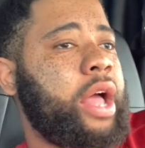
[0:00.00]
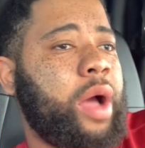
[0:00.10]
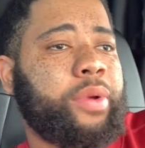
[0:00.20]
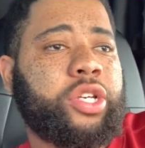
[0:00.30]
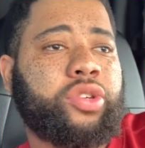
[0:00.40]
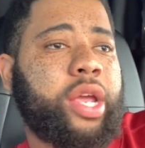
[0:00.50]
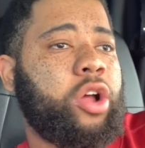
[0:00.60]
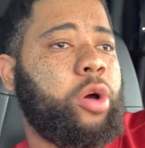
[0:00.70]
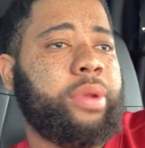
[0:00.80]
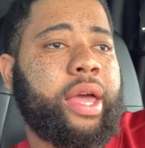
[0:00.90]
I went
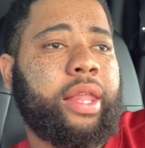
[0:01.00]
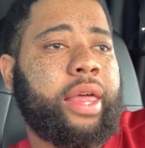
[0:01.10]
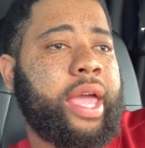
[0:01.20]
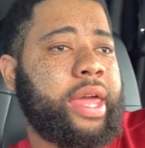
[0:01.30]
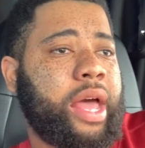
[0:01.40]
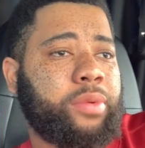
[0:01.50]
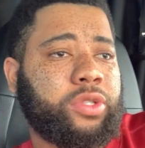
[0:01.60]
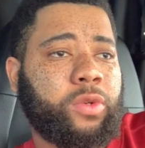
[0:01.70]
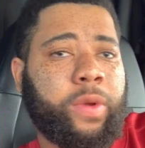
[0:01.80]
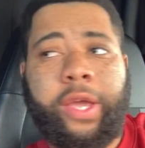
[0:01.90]
straight home to LA and I
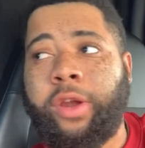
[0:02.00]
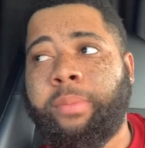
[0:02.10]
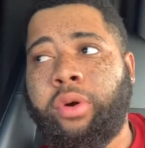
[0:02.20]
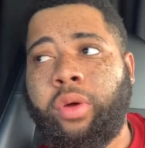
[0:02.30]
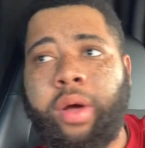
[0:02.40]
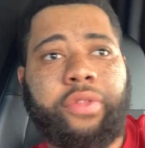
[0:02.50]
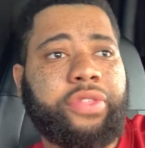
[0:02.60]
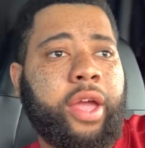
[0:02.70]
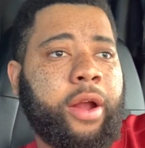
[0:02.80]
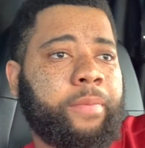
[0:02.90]
was doing intermodal
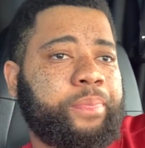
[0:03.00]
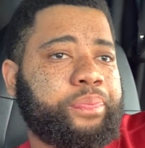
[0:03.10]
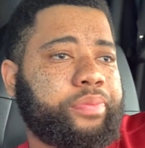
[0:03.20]
out there.